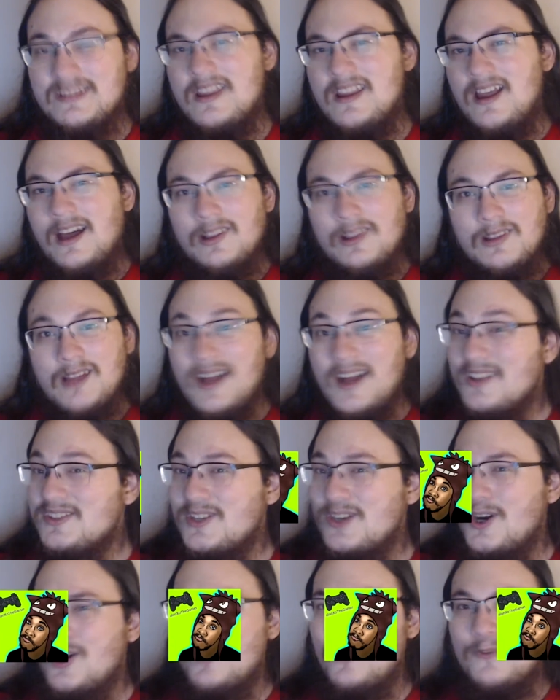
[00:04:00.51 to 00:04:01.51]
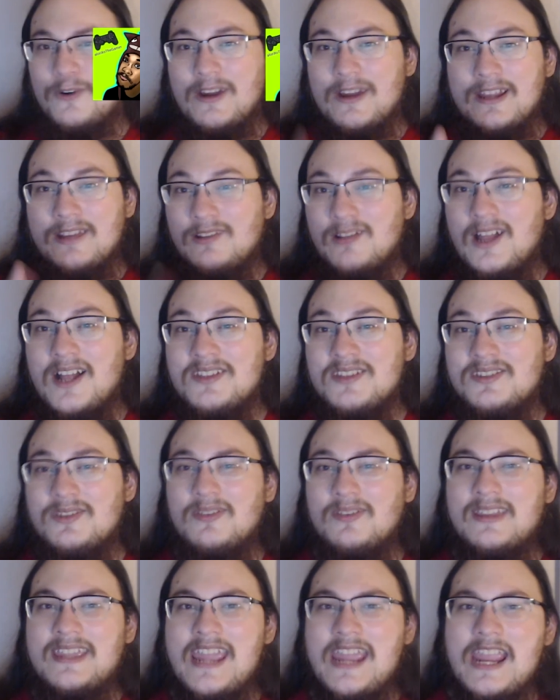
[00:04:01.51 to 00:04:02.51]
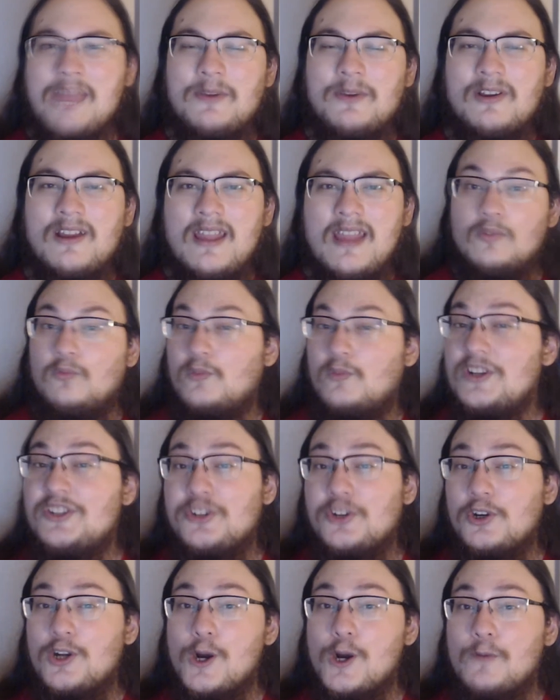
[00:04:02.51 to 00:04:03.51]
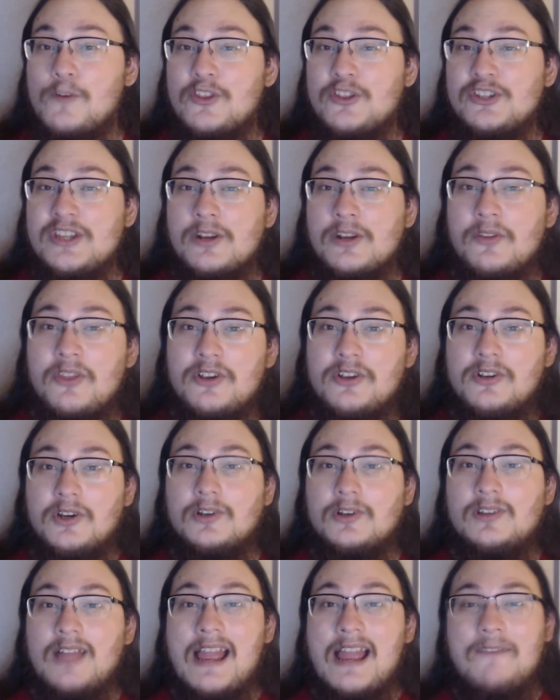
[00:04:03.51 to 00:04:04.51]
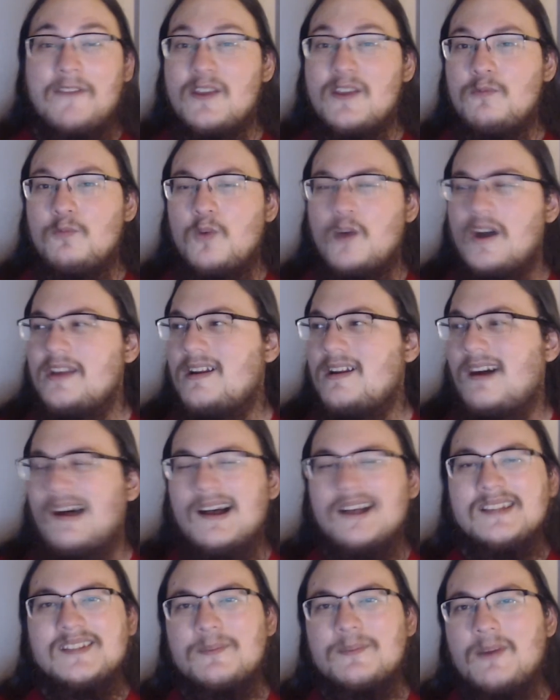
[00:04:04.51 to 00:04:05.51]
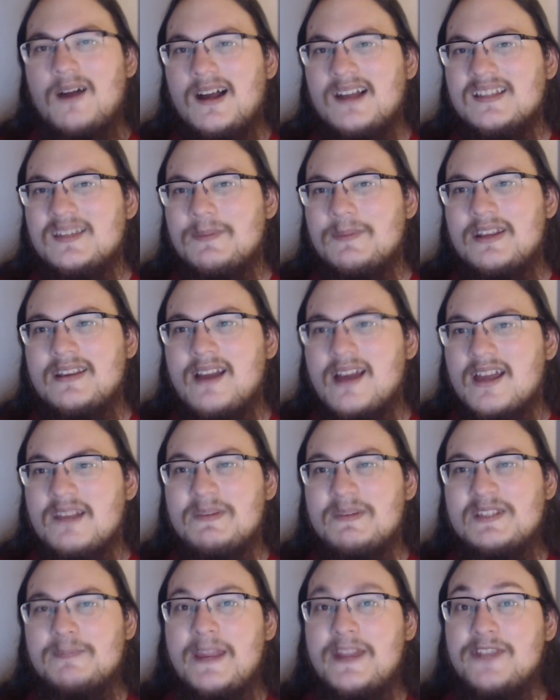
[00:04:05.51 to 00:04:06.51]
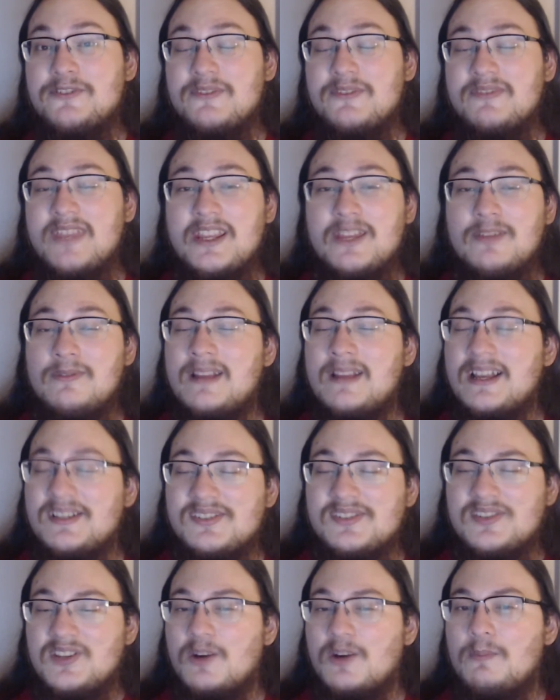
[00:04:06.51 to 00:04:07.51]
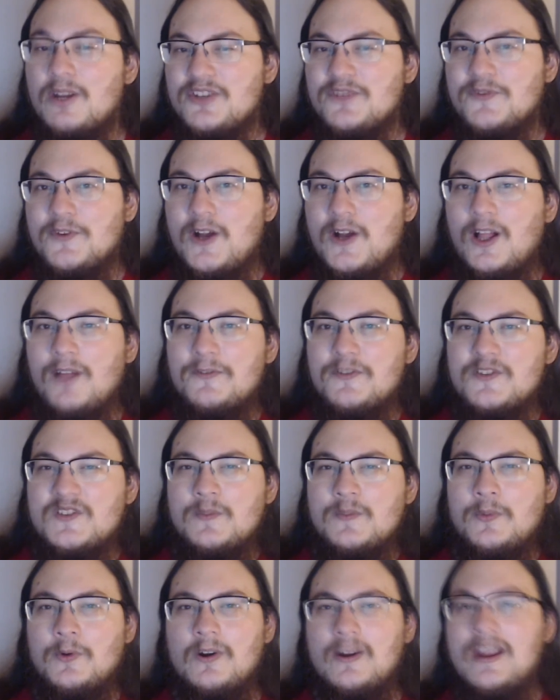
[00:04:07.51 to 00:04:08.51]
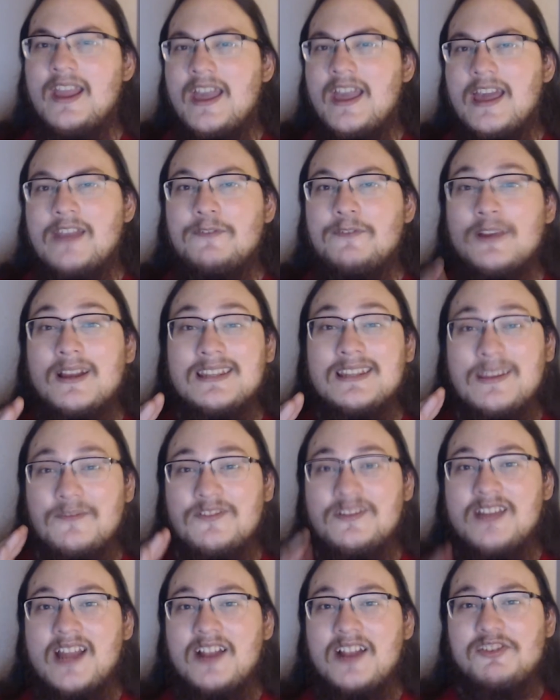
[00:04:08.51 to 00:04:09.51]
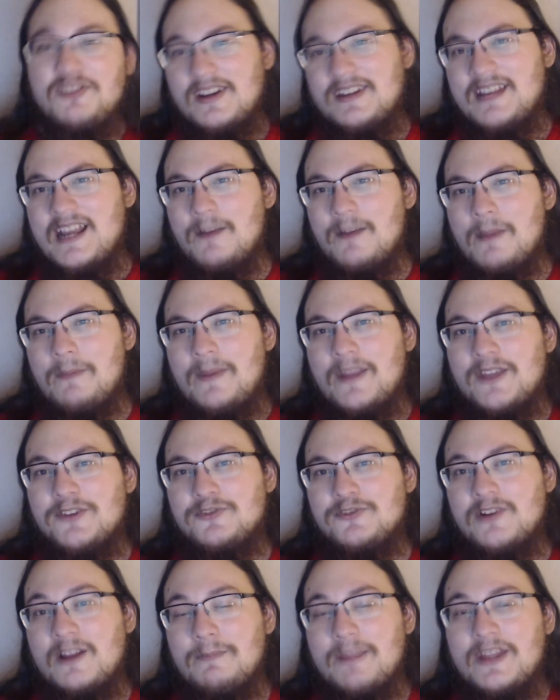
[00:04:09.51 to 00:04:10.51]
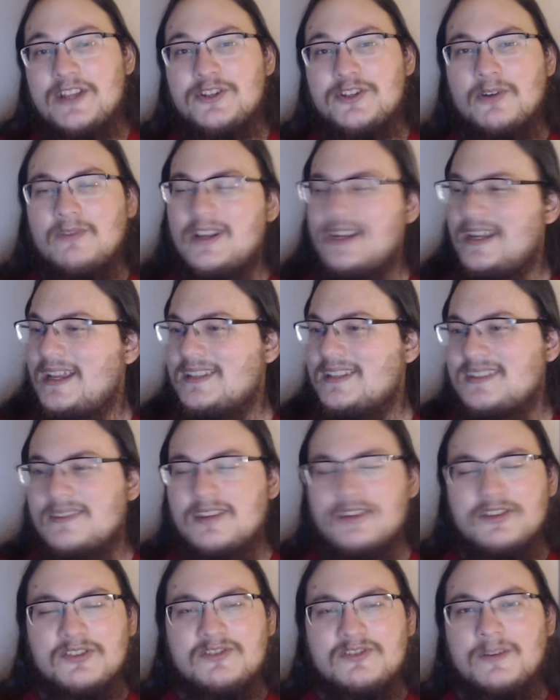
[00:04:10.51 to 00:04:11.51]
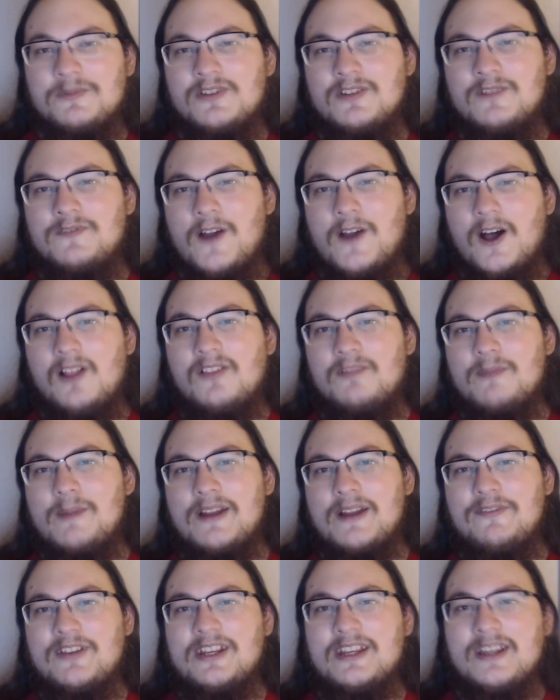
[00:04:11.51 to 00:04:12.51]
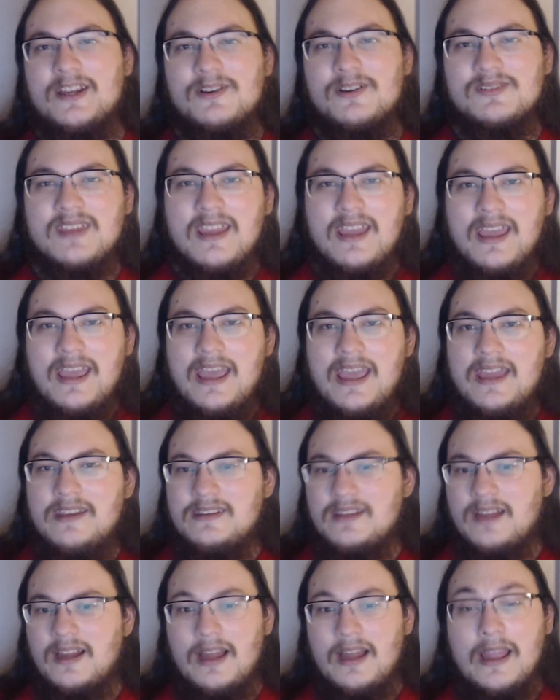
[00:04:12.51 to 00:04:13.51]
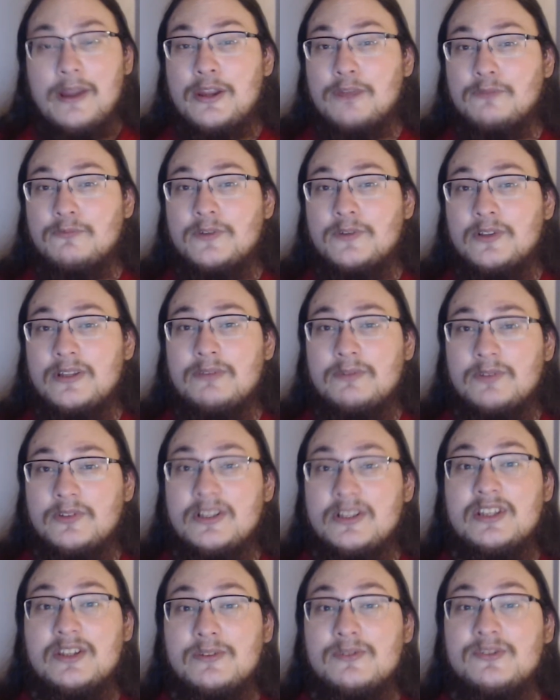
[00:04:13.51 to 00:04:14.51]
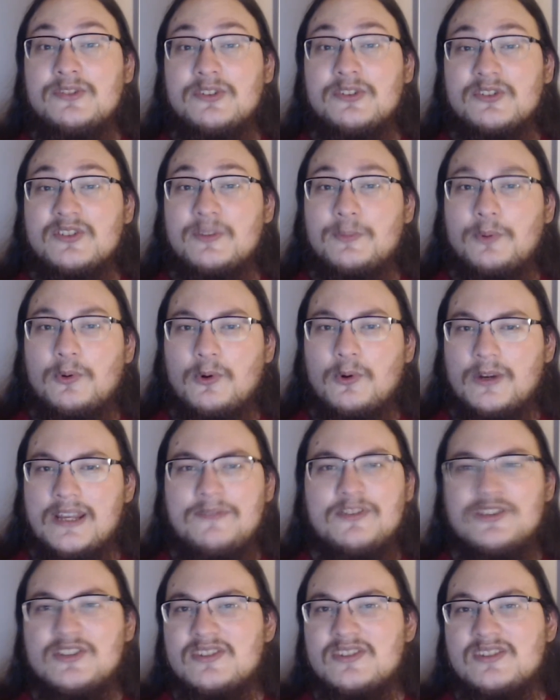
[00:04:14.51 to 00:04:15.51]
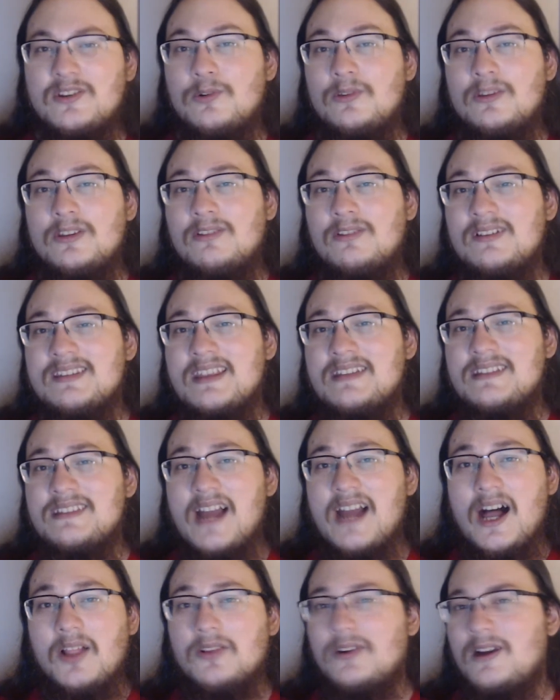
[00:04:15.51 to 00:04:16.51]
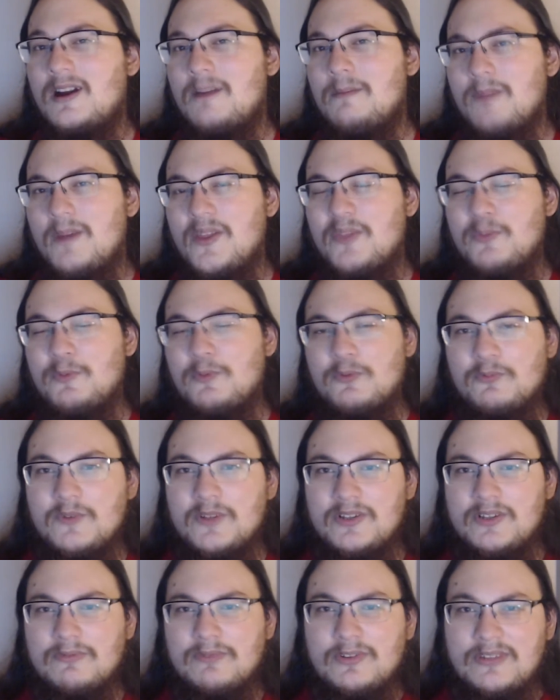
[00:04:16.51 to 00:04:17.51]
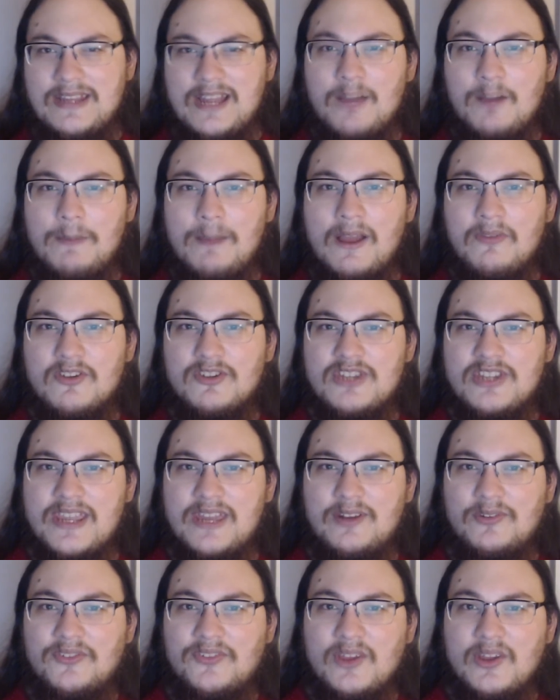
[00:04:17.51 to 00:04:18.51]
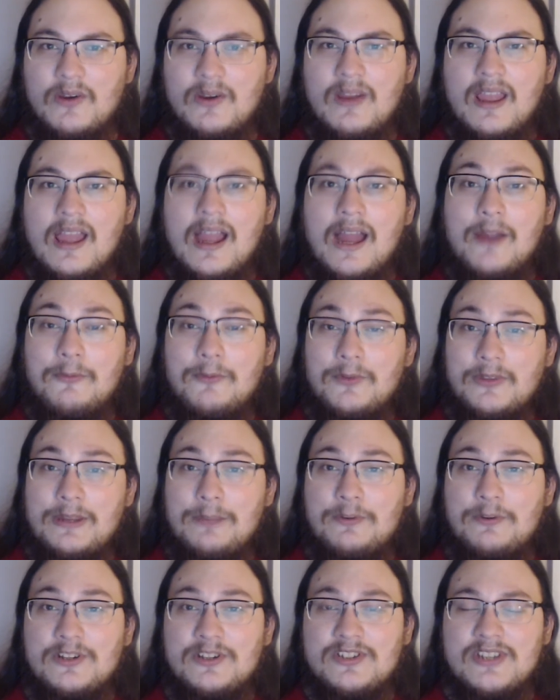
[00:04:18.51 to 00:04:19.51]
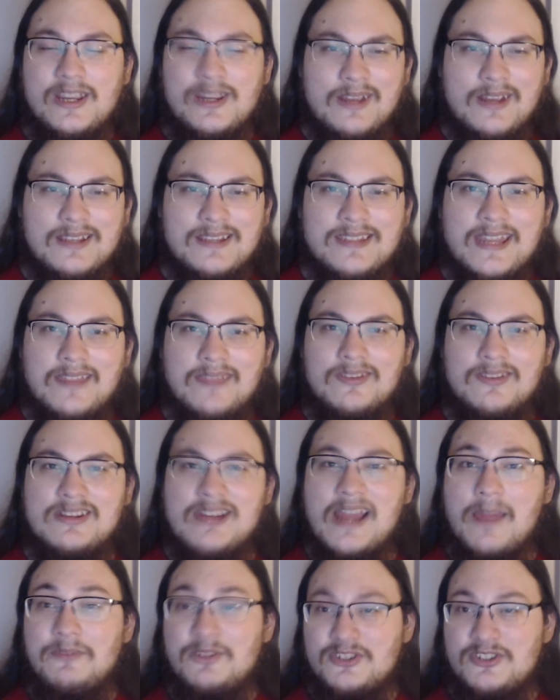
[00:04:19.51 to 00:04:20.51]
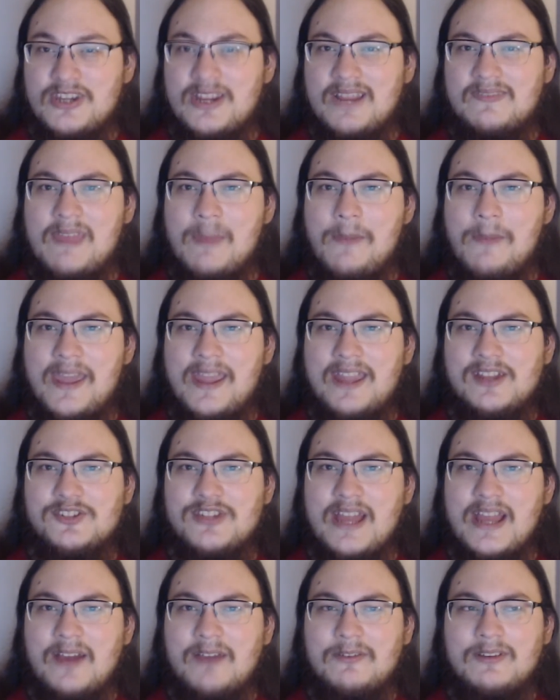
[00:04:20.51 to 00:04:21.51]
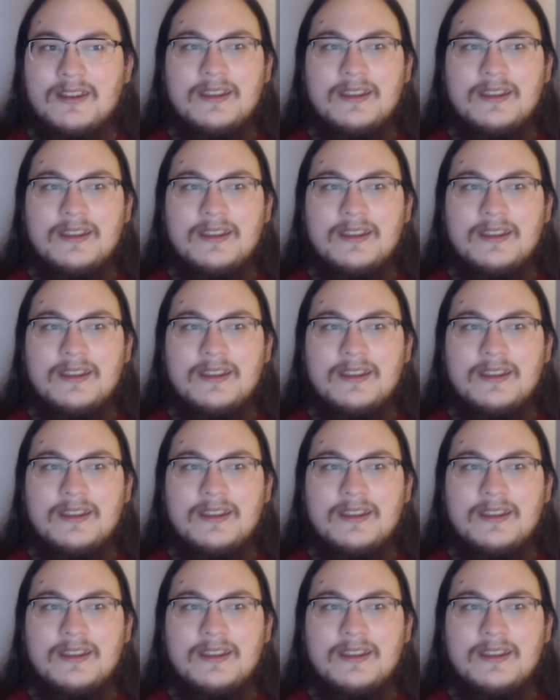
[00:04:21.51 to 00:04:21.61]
Alonzo over at Alonzo the Gamer, Richard over at the channel The Nerd Life, and one awesome anonymous patron. Thank you guys so much for all of your support. And if you guys have not checked out my Patreon page already, it's in the description of all of my videos, and I could really use your support. Even just so little as $1 a month would really help out the channel. So I really appreciate you guys taking the time to check that page out.